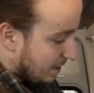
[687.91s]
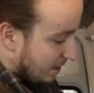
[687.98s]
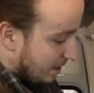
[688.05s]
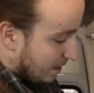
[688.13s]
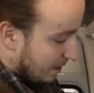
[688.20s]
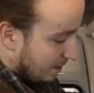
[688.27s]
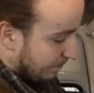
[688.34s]

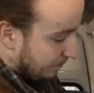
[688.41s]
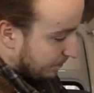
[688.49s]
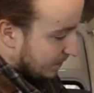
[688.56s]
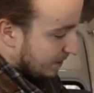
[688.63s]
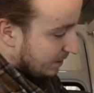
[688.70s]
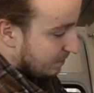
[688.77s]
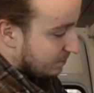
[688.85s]
Um,
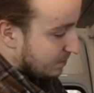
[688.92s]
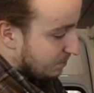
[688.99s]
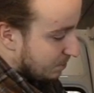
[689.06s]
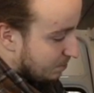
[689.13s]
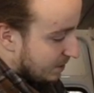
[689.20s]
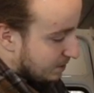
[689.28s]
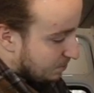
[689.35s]
you have some
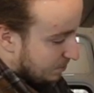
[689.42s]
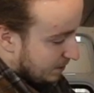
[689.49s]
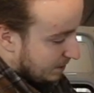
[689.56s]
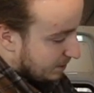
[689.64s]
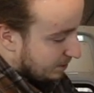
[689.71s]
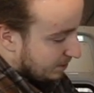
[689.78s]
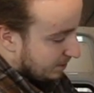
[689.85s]
U S
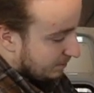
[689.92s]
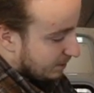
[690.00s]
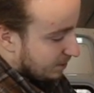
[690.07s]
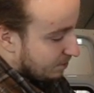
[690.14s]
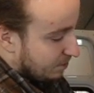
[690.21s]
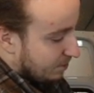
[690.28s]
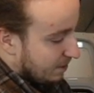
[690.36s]
Bs, you have
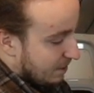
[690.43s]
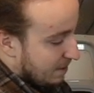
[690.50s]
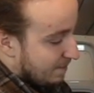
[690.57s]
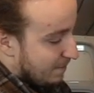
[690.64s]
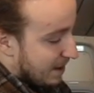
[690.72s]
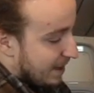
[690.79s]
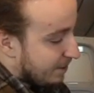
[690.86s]
another
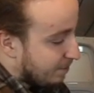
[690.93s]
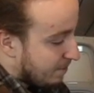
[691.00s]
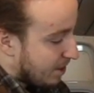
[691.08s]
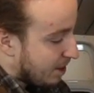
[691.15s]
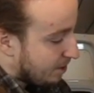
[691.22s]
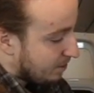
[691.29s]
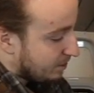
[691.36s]
battery
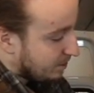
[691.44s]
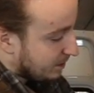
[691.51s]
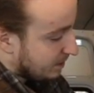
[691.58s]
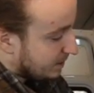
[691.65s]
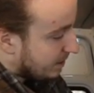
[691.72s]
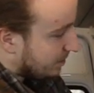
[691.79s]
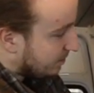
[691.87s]
monitor. As you
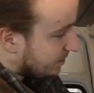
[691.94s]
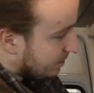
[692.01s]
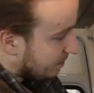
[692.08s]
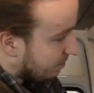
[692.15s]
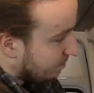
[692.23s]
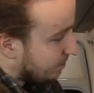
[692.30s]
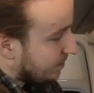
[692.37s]
can tell, it's
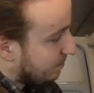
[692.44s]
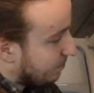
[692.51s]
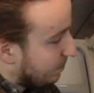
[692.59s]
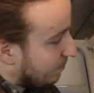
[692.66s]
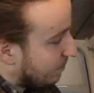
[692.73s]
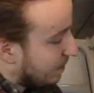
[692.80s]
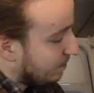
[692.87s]
at thirteen
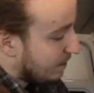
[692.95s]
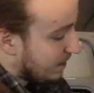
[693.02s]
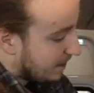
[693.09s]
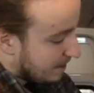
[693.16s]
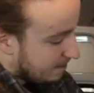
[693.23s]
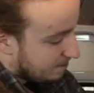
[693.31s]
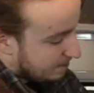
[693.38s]
point one right
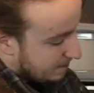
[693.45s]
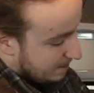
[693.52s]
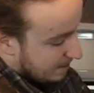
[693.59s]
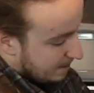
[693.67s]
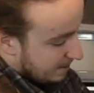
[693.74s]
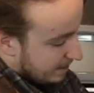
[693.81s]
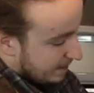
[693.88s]
now.
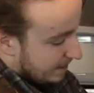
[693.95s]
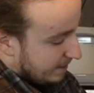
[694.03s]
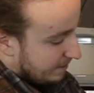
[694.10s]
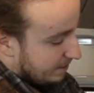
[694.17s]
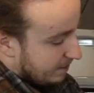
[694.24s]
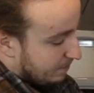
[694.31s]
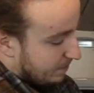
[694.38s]

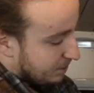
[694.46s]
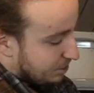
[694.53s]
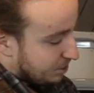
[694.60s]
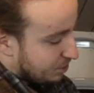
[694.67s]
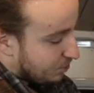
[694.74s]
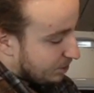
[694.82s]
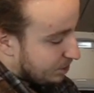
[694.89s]
And a
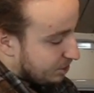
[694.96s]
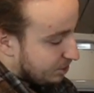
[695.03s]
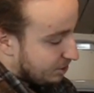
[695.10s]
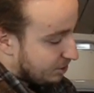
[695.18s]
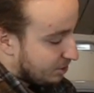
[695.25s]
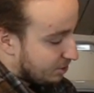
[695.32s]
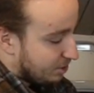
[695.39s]
bunch of
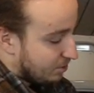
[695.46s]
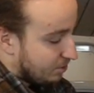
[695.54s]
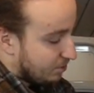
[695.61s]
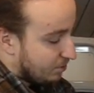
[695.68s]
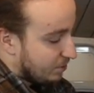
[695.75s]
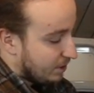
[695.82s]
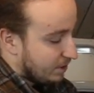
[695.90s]
switches.
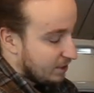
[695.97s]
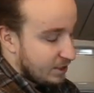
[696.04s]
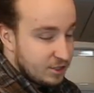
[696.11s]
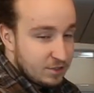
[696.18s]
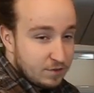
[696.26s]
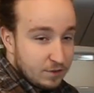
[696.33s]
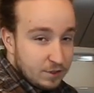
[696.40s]
So one of
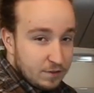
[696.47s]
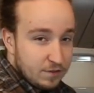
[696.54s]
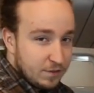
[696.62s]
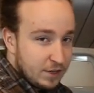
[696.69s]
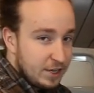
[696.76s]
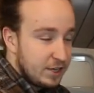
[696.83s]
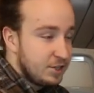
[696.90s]
these is for the
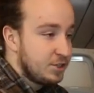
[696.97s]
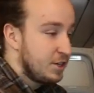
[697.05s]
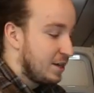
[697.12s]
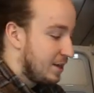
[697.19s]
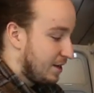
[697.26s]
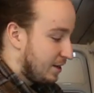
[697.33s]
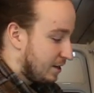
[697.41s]
fridge,
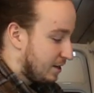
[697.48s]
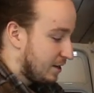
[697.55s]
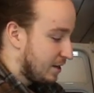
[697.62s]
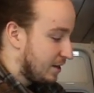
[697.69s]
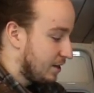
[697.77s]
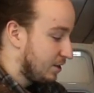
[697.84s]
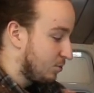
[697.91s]

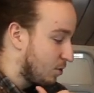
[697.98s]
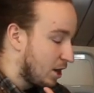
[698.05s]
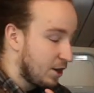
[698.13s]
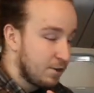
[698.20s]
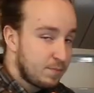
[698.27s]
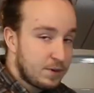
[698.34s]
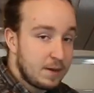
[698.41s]
uh, the
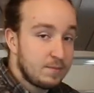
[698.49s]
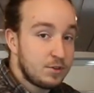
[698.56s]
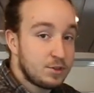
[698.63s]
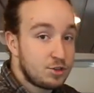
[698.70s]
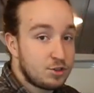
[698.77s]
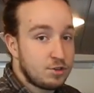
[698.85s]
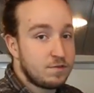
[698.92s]
water pump,
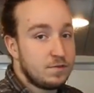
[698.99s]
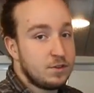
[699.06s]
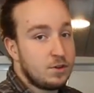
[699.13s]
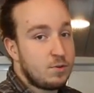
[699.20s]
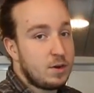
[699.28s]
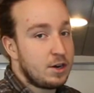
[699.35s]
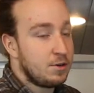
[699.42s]
the
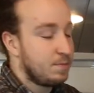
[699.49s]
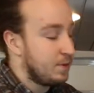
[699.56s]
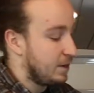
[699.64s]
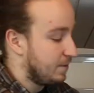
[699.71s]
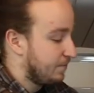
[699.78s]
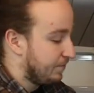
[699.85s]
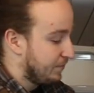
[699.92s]
SureFlow water
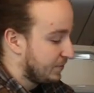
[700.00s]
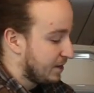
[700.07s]
pump,